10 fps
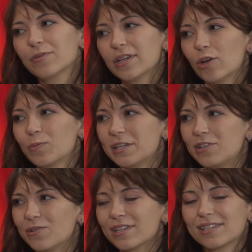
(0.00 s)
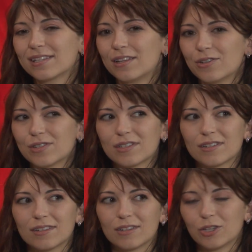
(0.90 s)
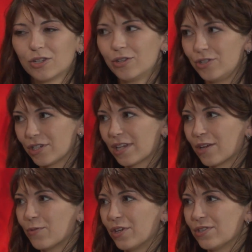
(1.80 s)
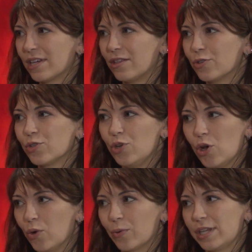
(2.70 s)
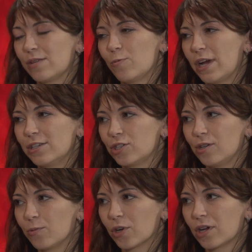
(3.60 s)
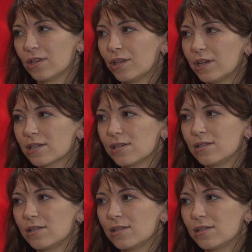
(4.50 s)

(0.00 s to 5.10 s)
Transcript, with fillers: really hope they don't, because there's, just like what you said, there's no reason why it shouldn't work on Linux.